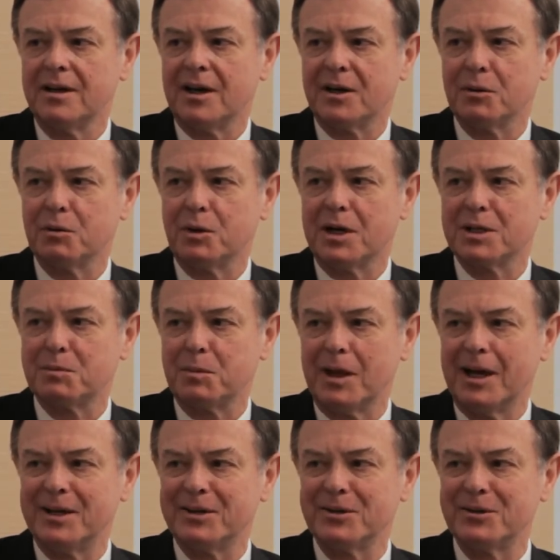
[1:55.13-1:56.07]
otherwise
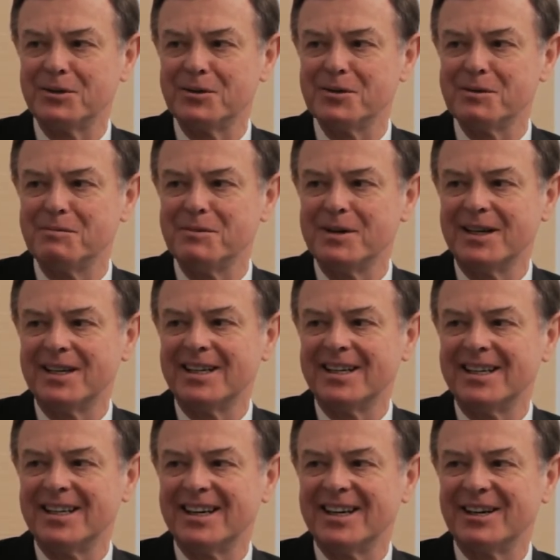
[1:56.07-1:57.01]
plan to do them.
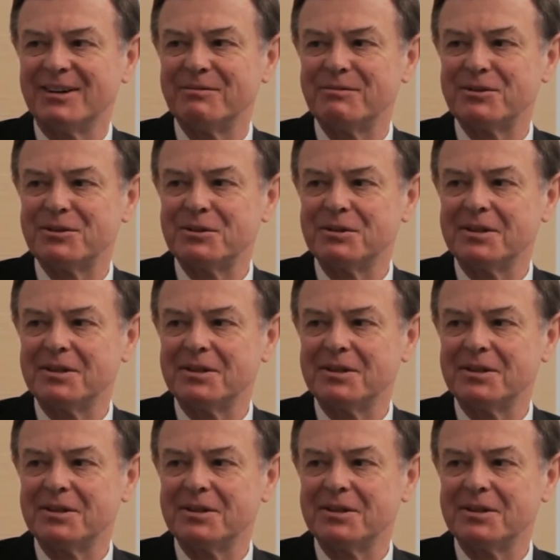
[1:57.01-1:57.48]
Yeah.